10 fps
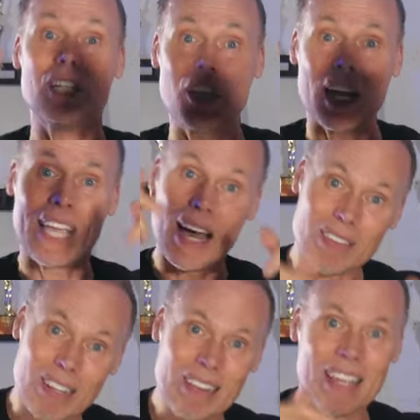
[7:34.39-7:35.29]
Check
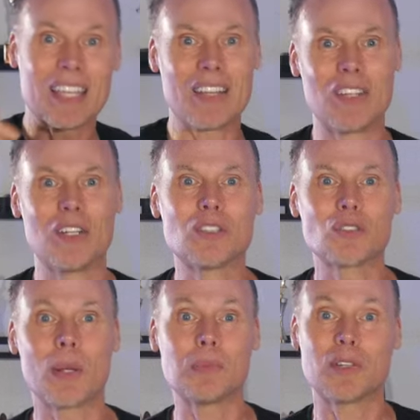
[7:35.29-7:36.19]
out the link in the
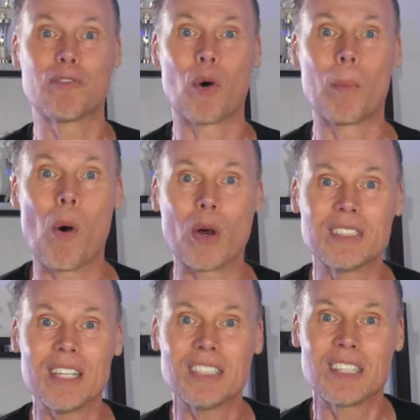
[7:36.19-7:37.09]
description for more
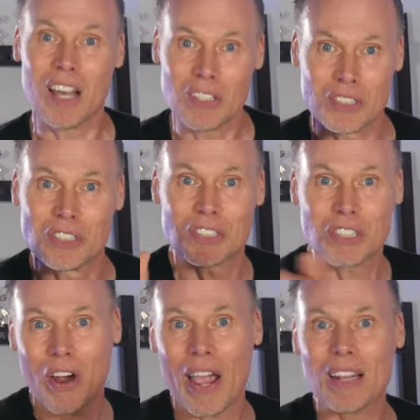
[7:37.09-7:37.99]
details and
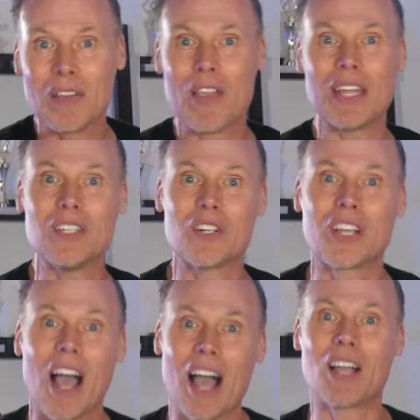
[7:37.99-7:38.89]
start elevating your
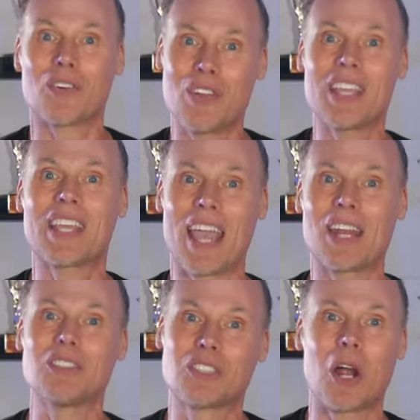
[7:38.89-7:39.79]
concrete
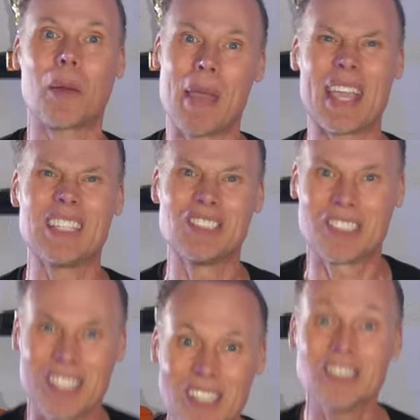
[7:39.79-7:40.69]
candle jar making
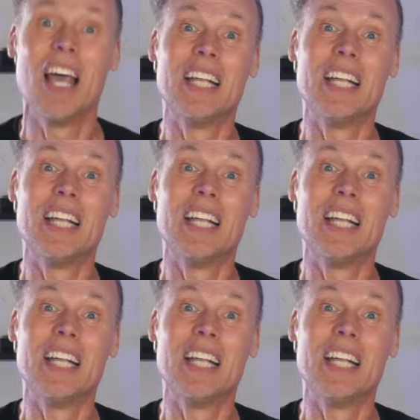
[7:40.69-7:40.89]
skills